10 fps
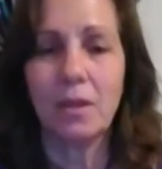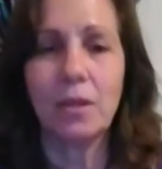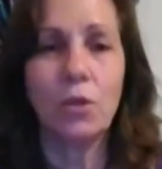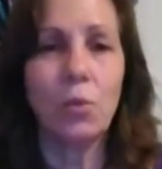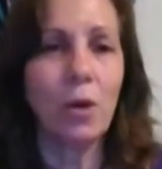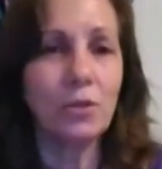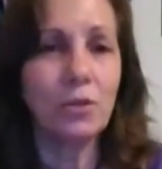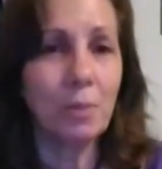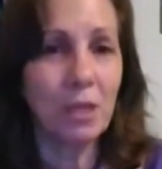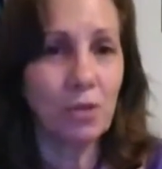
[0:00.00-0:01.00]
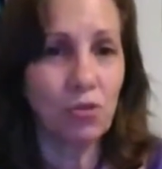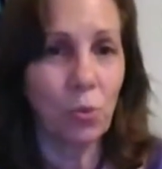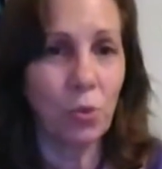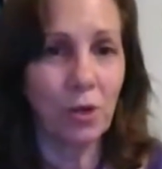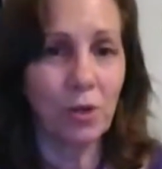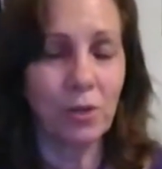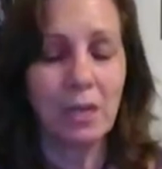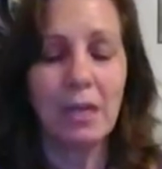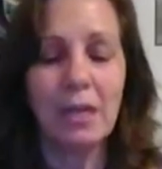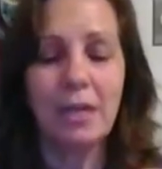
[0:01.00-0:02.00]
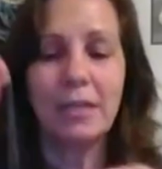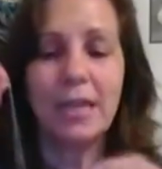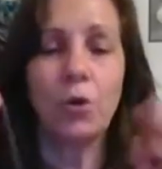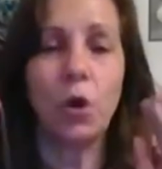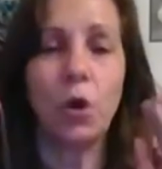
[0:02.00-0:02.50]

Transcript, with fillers: you want to make sure that you're